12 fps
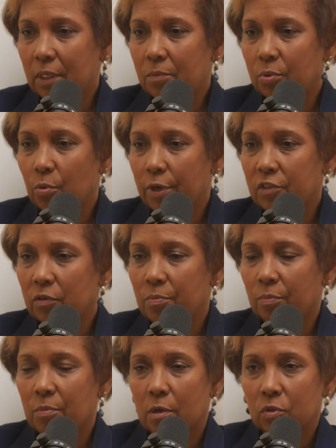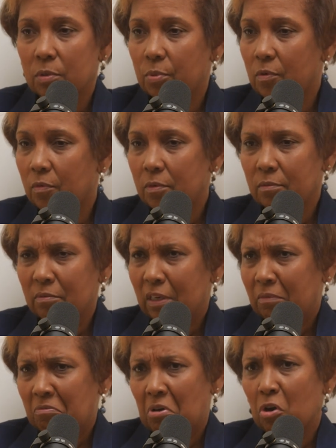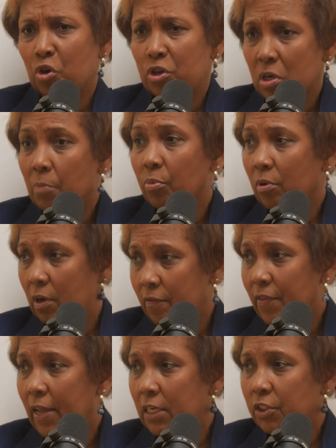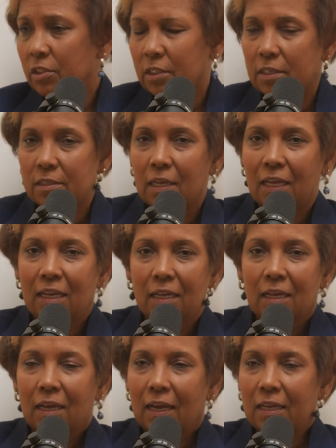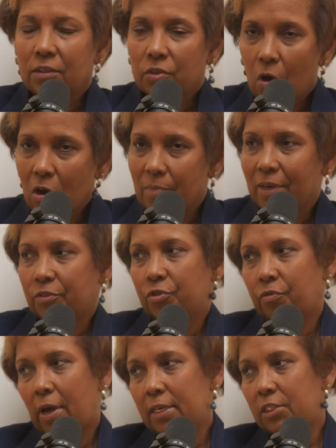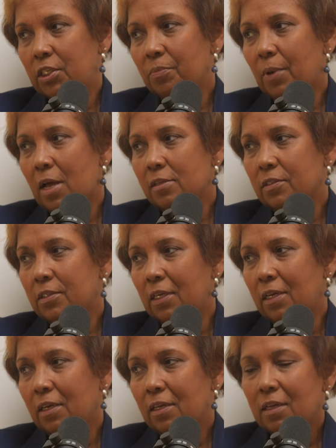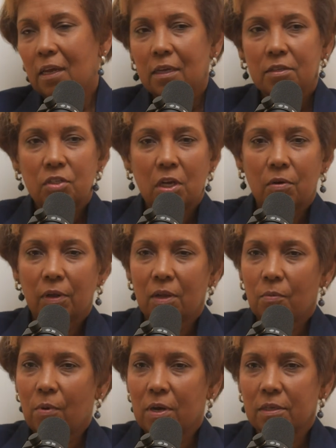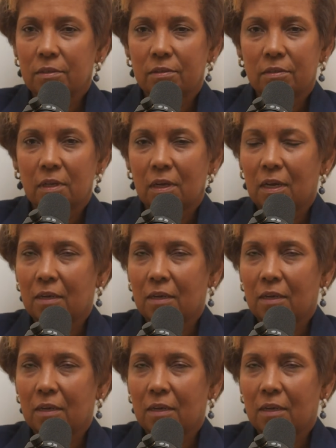employees from a good number of agencies, and talk about strategy and policy. So it was